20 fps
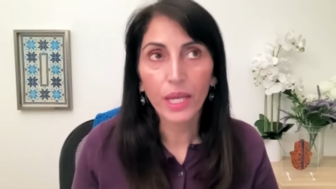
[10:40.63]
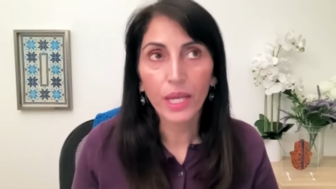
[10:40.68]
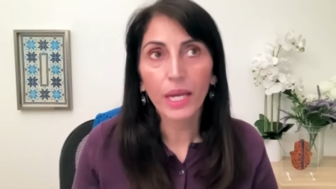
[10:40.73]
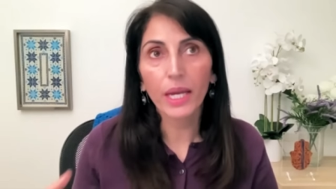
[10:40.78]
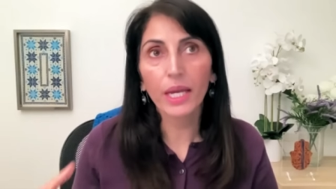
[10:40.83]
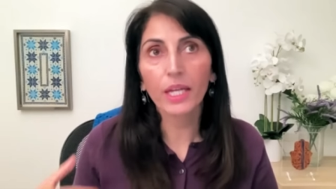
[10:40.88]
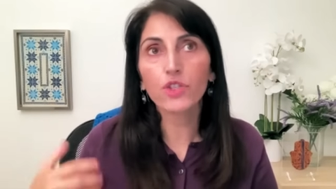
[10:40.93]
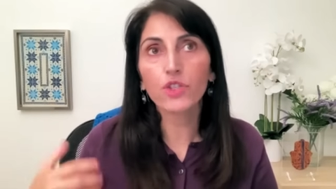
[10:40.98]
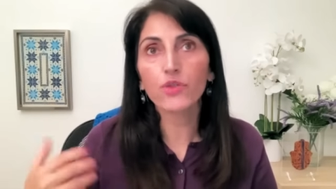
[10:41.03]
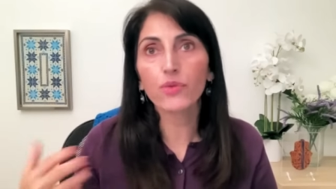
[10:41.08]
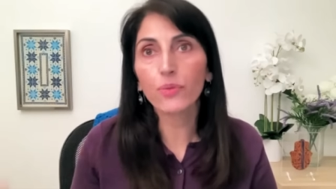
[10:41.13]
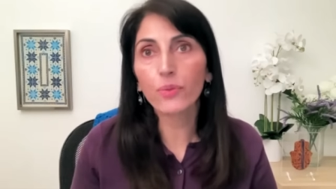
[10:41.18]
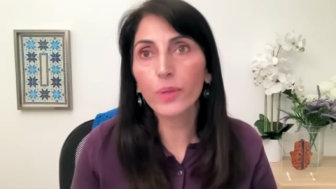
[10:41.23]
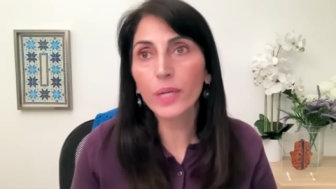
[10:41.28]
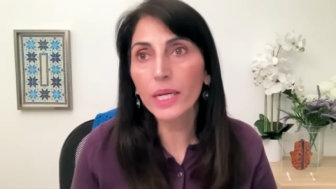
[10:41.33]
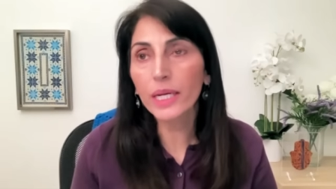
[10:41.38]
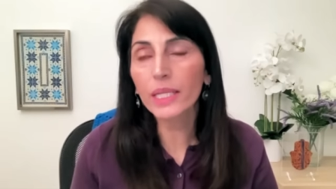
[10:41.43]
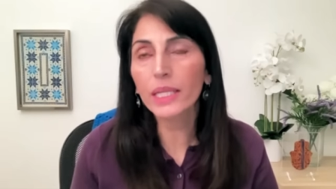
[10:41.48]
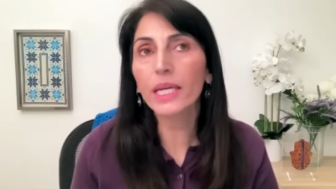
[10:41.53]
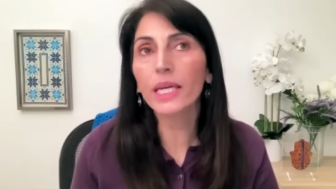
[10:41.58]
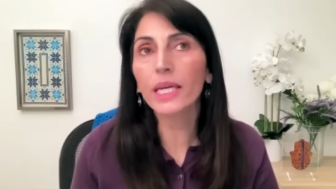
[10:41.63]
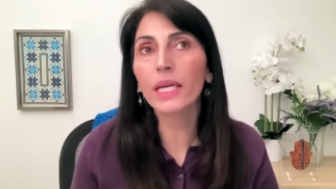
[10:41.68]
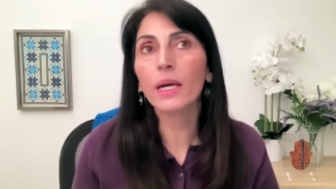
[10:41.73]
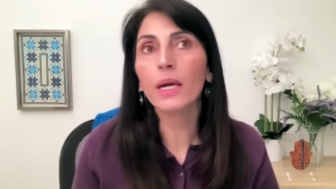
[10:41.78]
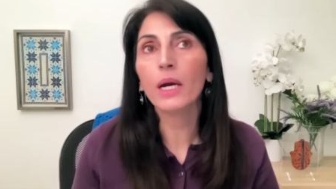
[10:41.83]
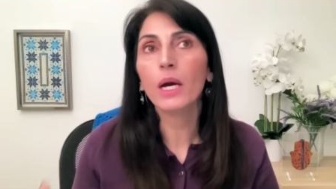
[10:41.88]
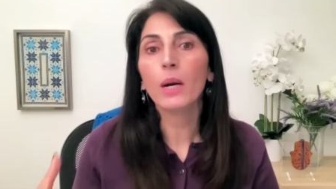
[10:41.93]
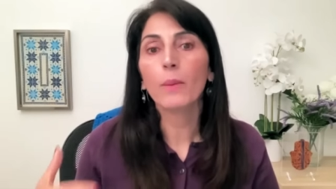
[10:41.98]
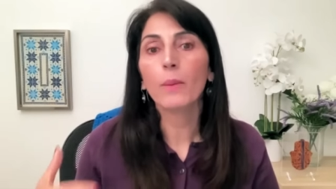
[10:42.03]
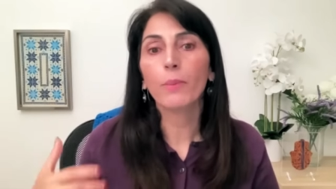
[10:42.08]
It's really
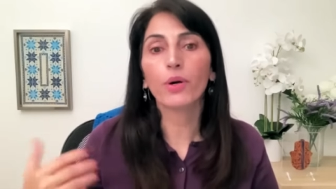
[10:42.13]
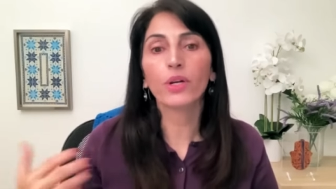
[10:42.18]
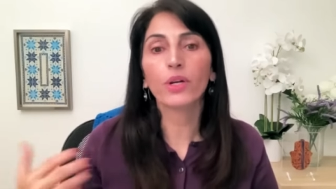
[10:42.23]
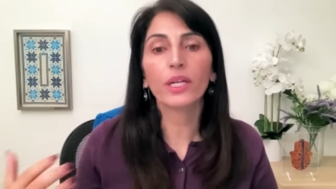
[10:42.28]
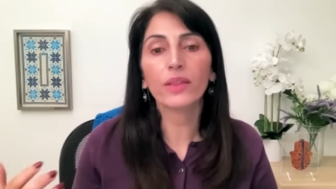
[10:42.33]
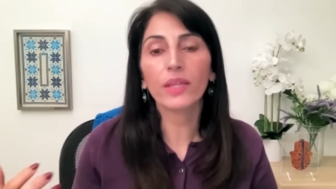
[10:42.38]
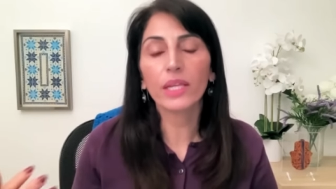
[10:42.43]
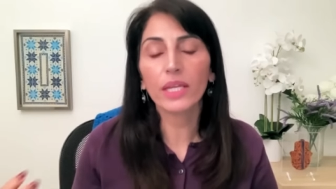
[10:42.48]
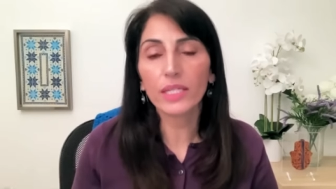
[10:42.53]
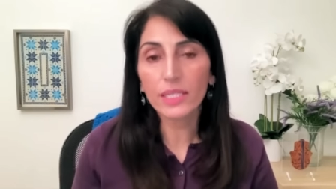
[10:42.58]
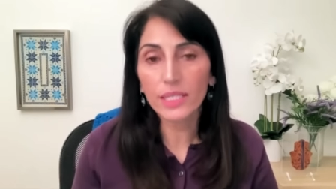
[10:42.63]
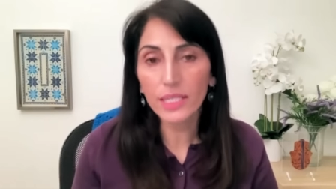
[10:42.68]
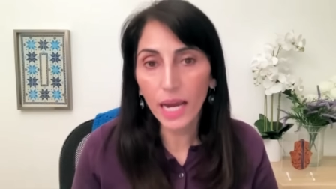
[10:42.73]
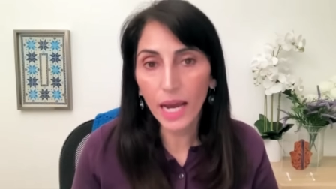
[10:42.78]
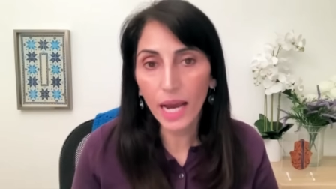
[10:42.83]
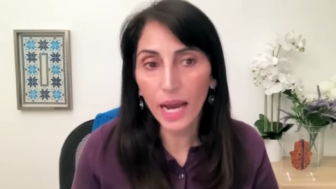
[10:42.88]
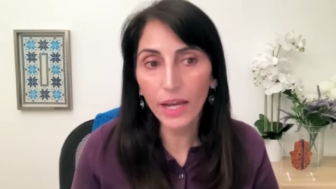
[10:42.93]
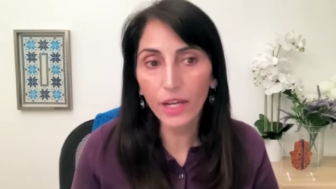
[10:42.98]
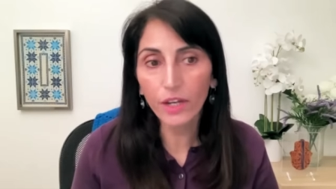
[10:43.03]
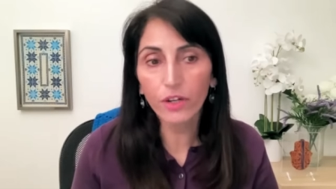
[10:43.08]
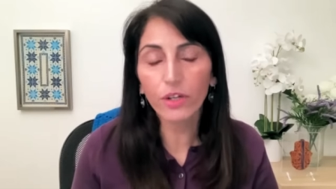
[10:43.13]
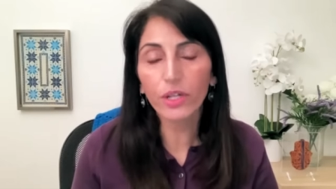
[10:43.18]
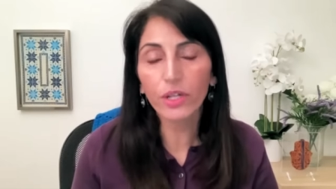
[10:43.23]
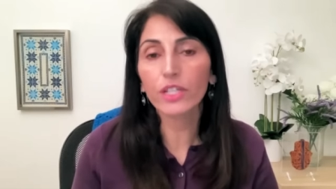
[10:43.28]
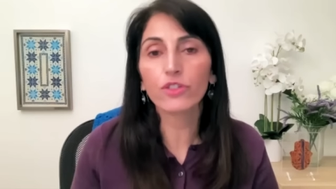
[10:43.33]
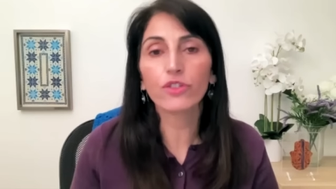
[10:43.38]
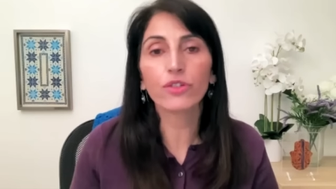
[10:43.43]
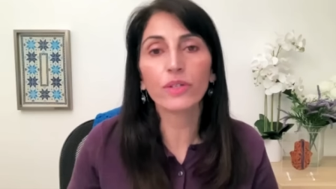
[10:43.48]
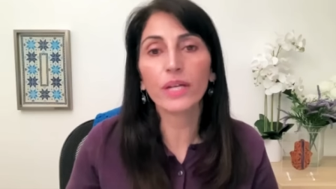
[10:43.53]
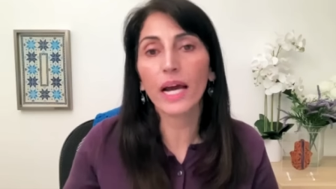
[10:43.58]
putting the entire
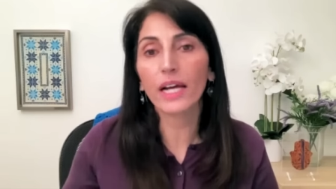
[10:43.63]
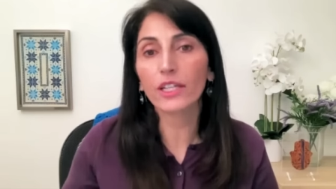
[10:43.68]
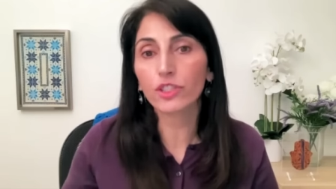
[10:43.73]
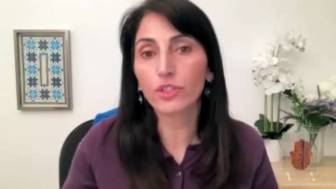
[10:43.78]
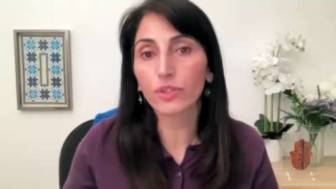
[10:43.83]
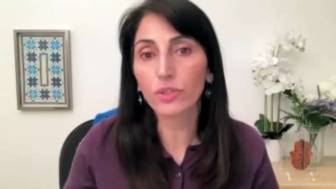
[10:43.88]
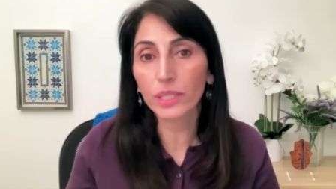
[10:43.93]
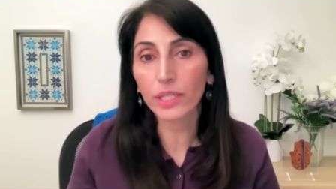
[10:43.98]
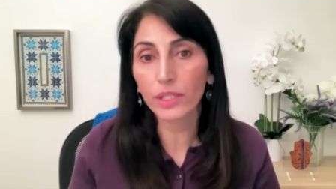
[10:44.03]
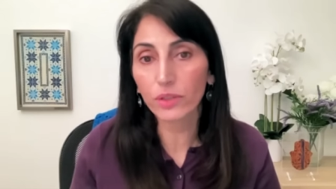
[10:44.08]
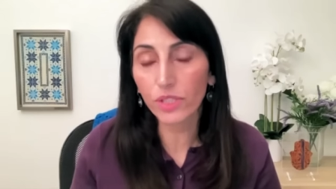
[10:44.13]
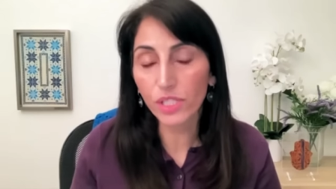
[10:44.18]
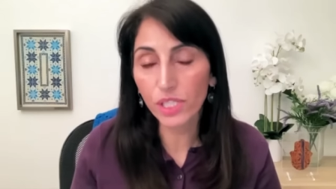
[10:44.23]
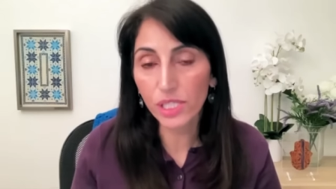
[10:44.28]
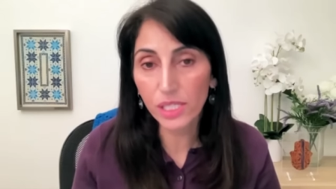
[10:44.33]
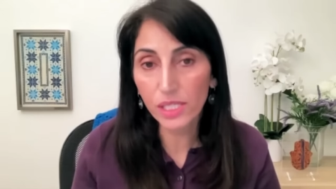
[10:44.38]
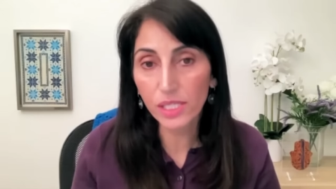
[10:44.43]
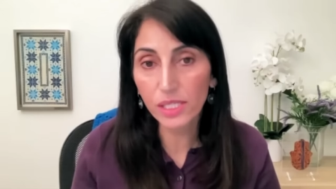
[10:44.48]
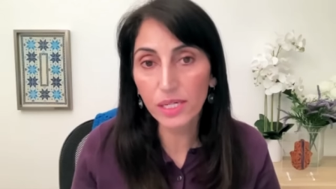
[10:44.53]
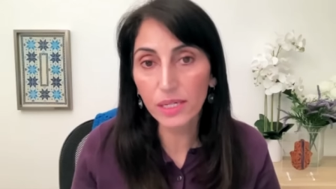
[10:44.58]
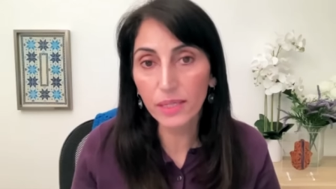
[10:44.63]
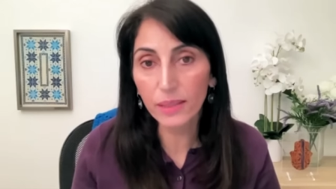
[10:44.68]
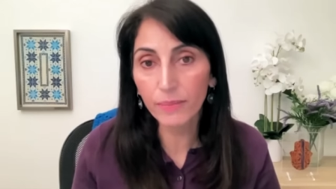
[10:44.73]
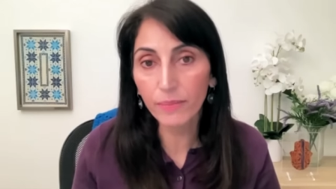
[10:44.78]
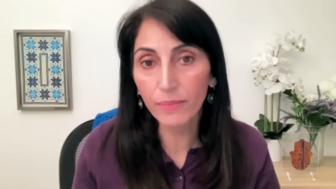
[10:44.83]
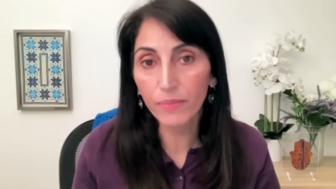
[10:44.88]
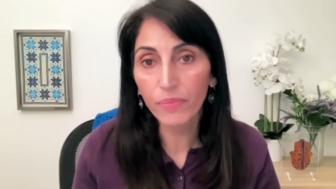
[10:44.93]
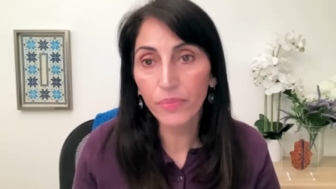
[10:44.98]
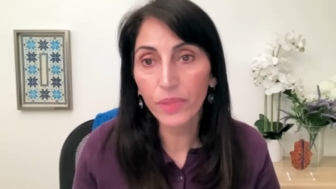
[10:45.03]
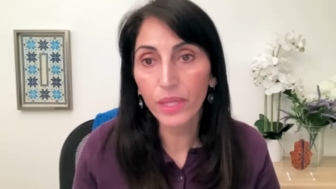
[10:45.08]
international legal
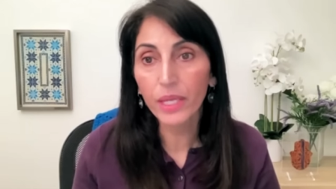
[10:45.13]
system